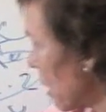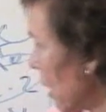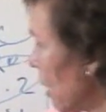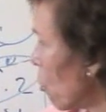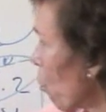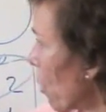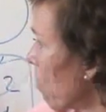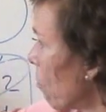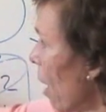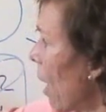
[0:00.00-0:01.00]

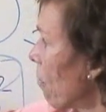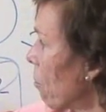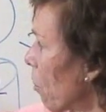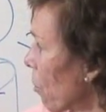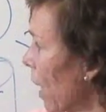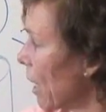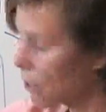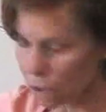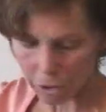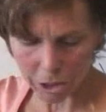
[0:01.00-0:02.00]
CD25, okay?
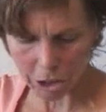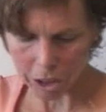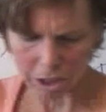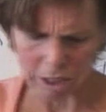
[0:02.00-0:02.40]
So it's just